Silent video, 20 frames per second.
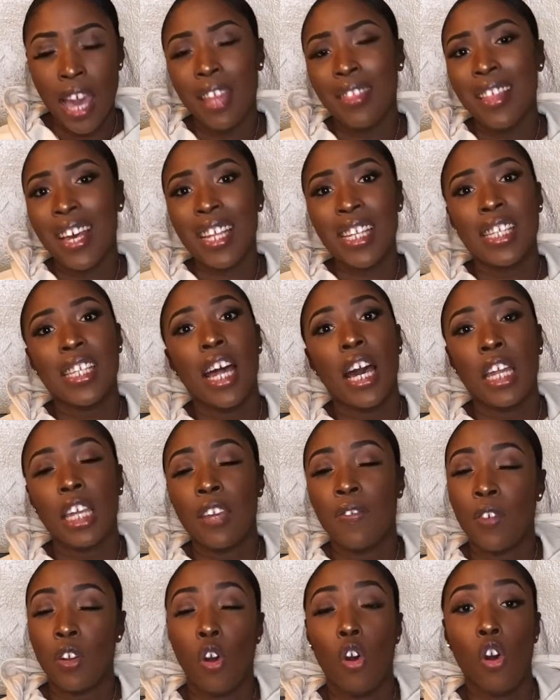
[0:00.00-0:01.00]
And that's not
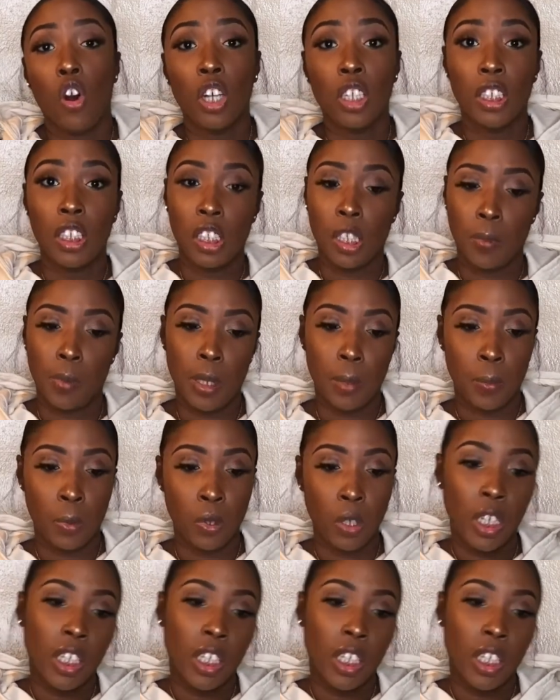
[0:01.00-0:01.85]
even on to the people.